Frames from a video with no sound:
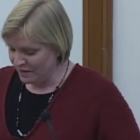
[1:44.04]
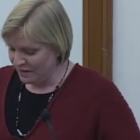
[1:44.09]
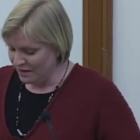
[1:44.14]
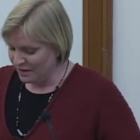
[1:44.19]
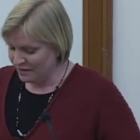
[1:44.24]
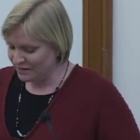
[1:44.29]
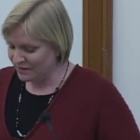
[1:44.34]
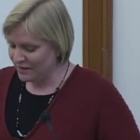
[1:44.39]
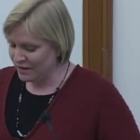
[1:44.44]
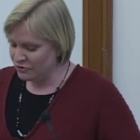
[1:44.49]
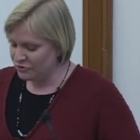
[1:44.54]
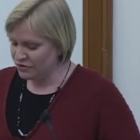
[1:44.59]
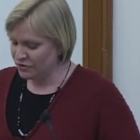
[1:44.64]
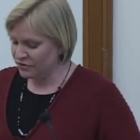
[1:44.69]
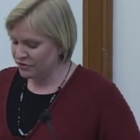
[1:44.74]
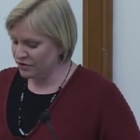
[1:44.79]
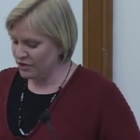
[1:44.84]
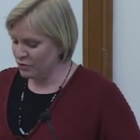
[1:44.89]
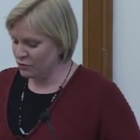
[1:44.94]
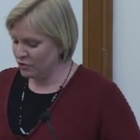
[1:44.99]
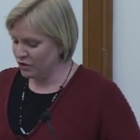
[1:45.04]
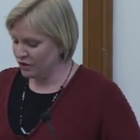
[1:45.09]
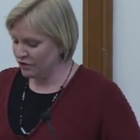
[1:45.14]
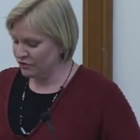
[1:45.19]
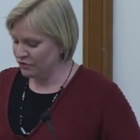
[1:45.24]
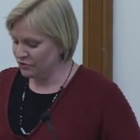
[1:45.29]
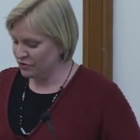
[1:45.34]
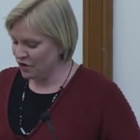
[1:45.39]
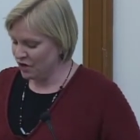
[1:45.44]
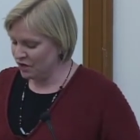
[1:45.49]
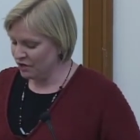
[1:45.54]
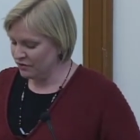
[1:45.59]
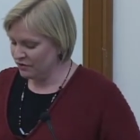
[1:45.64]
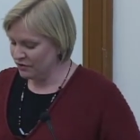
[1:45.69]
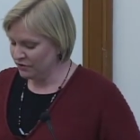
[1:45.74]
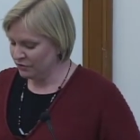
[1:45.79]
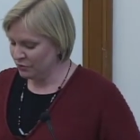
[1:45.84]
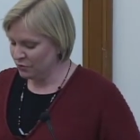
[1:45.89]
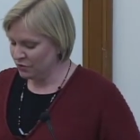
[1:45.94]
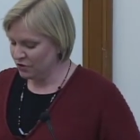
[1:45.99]
A central theme running through all of
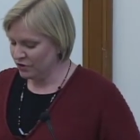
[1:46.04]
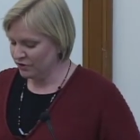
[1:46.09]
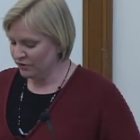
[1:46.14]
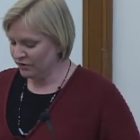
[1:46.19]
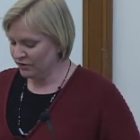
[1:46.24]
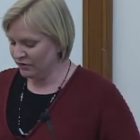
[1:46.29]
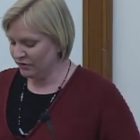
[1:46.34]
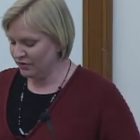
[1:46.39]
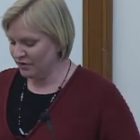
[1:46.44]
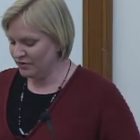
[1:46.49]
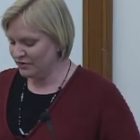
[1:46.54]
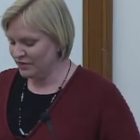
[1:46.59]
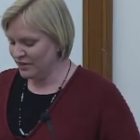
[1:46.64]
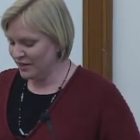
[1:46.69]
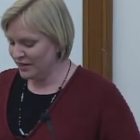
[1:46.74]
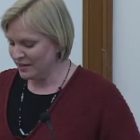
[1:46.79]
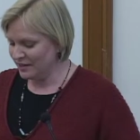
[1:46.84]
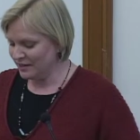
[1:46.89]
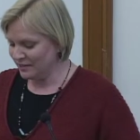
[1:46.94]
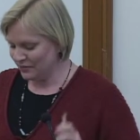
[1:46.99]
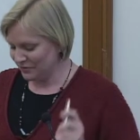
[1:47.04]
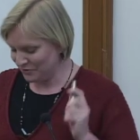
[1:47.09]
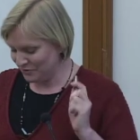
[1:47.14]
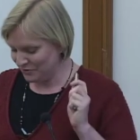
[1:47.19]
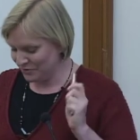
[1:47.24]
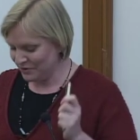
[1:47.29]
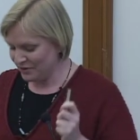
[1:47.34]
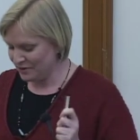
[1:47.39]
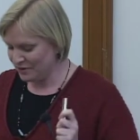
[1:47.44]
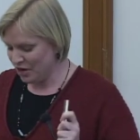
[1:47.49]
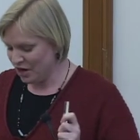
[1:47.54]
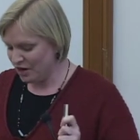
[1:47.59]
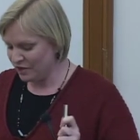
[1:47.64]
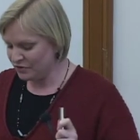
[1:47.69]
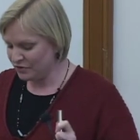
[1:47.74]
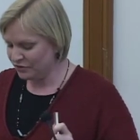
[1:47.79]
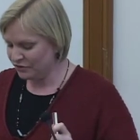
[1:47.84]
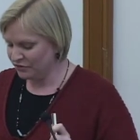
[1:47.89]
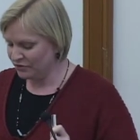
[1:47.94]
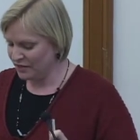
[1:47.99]
these works is, their is the
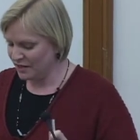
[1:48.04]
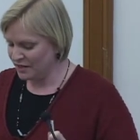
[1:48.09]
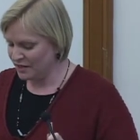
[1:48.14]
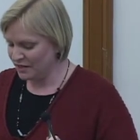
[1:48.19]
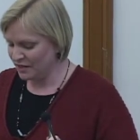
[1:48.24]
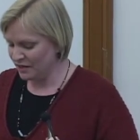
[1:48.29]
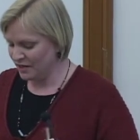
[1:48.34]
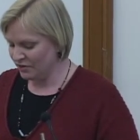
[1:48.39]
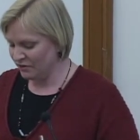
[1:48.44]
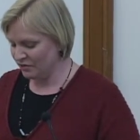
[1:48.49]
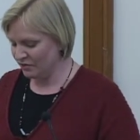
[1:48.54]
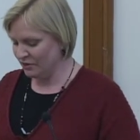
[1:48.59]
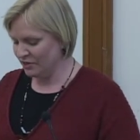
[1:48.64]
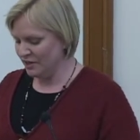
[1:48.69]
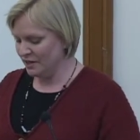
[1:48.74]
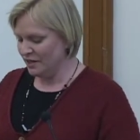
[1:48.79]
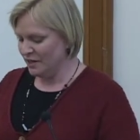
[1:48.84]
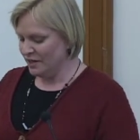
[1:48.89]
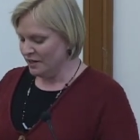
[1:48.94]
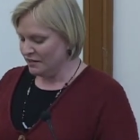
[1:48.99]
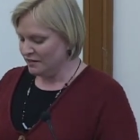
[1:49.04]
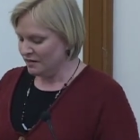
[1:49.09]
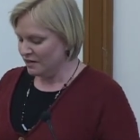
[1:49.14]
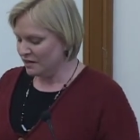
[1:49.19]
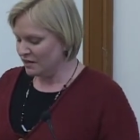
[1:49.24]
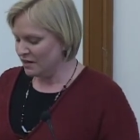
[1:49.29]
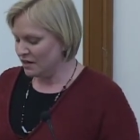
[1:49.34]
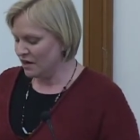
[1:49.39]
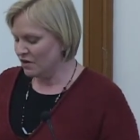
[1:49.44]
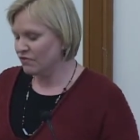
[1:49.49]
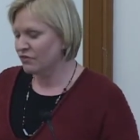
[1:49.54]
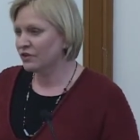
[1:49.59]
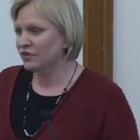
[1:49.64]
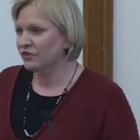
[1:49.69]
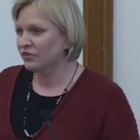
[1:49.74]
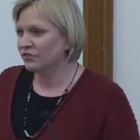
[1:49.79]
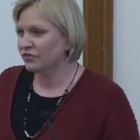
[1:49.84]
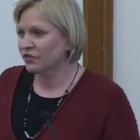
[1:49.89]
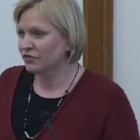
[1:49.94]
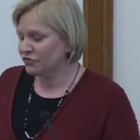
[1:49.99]
author's dedication to uncovering the
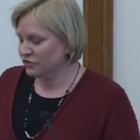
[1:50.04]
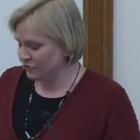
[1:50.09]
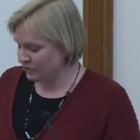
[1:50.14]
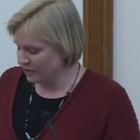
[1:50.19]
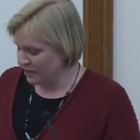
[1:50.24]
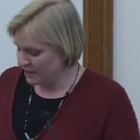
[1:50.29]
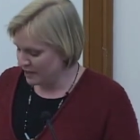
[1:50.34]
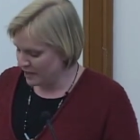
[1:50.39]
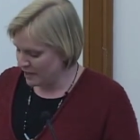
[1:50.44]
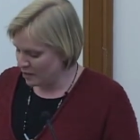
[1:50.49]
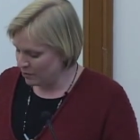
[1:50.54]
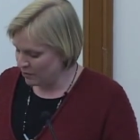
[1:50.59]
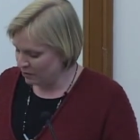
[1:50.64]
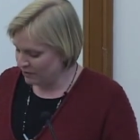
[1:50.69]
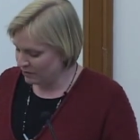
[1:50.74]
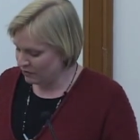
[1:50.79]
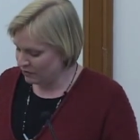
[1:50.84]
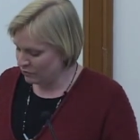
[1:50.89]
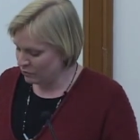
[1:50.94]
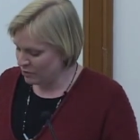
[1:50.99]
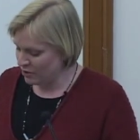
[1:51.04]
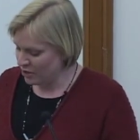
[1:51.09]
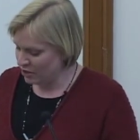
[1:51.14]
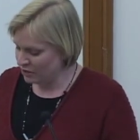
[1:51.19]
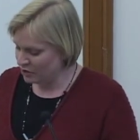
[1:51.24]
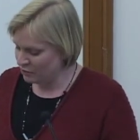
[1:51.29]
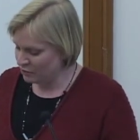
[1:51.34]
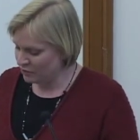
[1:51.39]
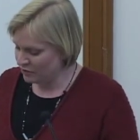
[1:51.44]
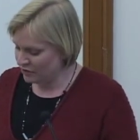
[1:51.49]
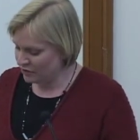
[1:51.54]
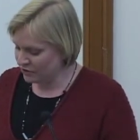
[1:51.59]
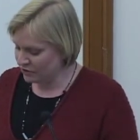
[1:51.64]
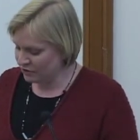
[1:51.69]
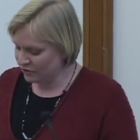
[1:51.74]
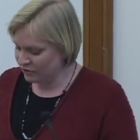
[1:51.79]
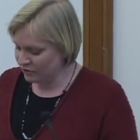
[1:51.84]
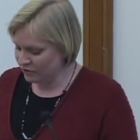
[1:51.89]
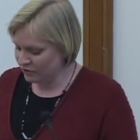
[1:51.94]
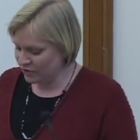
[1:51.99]
social dynamics of American
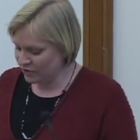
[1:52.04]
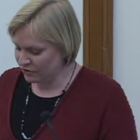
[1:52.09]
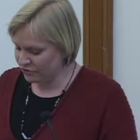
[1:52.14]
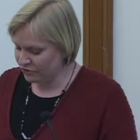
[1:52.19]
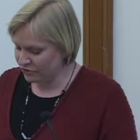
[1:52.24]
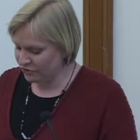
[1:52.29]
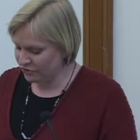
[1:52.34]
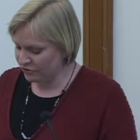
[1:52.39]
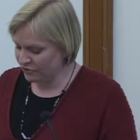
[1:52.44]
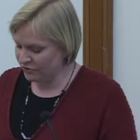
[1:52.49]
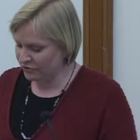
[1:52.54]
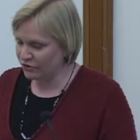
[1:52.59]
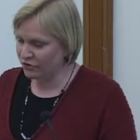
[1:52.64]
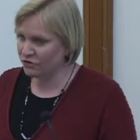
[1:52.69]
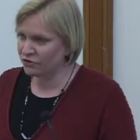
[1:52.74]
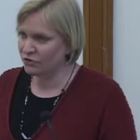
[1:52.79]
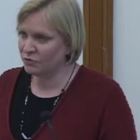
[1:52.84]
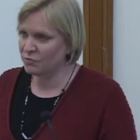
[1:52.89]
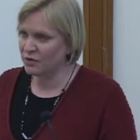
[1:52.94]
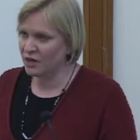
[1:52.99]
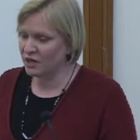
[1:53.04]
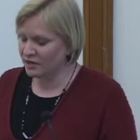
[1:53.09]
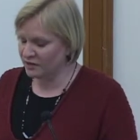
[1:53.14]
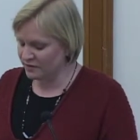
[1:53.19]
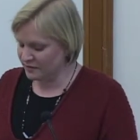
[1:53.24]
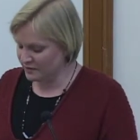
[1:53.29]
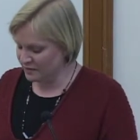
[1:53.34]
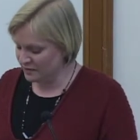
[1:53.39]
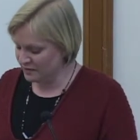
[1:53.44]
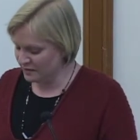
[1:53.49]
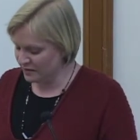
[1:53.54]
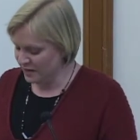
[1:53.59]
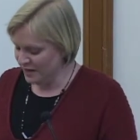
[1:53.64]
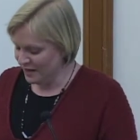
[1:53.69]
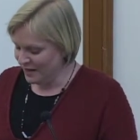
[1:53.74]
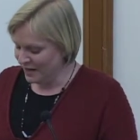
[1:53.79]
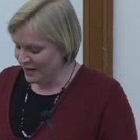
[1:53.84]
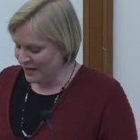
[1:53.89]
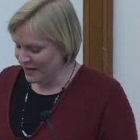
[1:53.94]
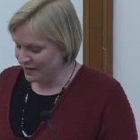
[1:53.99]
political structures and social policies
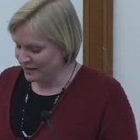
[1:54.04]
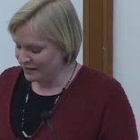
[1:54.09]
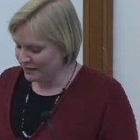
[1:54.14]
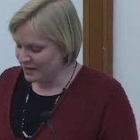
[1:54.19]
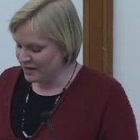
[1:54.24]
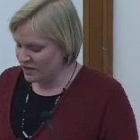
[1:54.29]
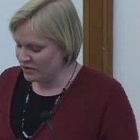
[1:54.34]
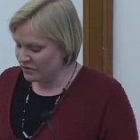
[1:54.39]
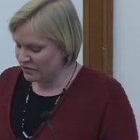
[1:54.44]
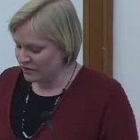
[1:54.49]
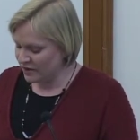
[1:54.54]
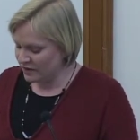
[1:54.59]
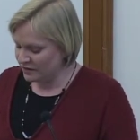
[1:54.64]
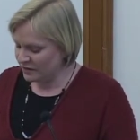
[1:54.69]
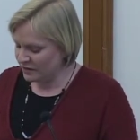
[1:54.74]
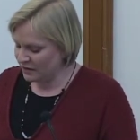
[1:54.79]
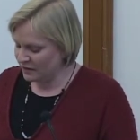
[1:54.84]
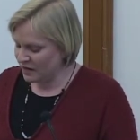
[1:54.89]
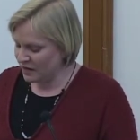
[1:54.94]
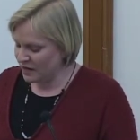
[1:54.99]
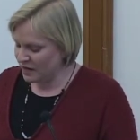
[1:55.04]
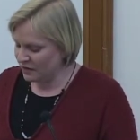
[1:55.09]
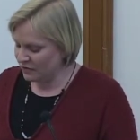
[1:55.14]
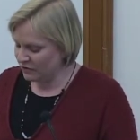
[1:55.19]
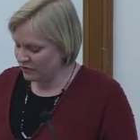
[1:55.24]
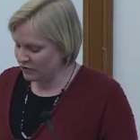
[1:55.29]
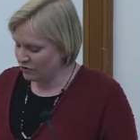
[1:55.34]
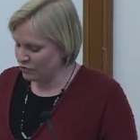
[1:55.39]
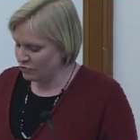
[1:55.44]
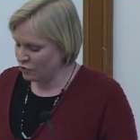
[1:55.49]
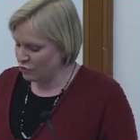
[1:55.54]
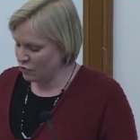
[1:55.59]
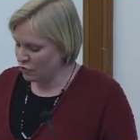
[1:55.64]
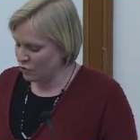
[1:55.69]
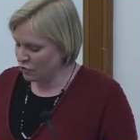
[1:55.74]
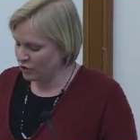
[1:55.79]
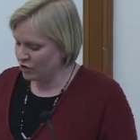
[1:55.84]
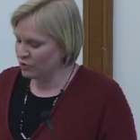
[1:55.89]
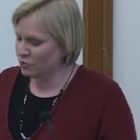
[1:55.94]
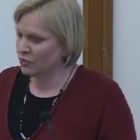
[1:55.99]
as they affect the lives of
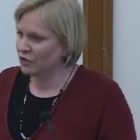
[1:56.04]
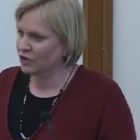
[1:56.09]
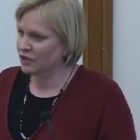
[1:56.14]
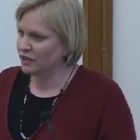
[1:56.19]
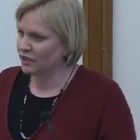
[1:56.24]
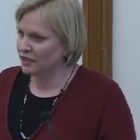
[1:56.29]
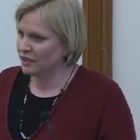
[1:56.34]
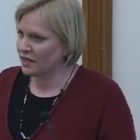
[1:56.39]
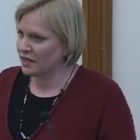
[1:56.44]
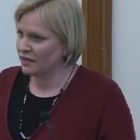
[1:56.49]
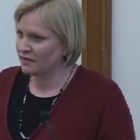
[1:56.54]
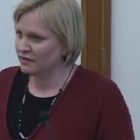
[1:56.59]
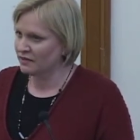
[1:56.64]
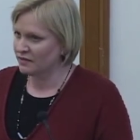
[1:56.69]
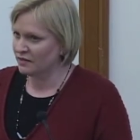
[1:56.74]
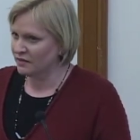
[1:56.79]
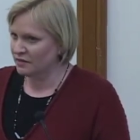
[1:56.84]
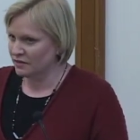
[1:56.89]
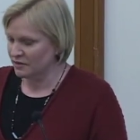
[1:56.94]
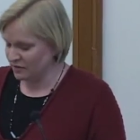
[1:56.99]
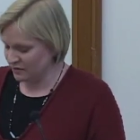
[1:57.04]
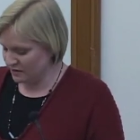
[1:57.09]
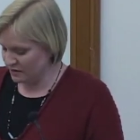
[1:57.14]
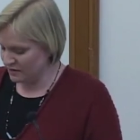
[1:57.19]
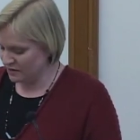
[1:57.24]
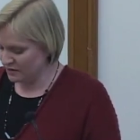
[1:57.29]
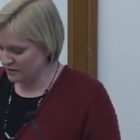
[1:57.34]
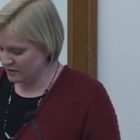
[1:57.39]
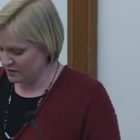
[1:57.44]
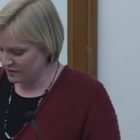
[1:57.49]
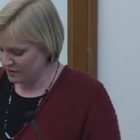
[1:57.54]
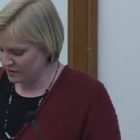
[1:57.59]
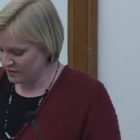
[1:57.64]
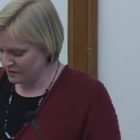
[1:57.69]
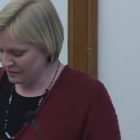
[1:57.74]
poor and working class citizens.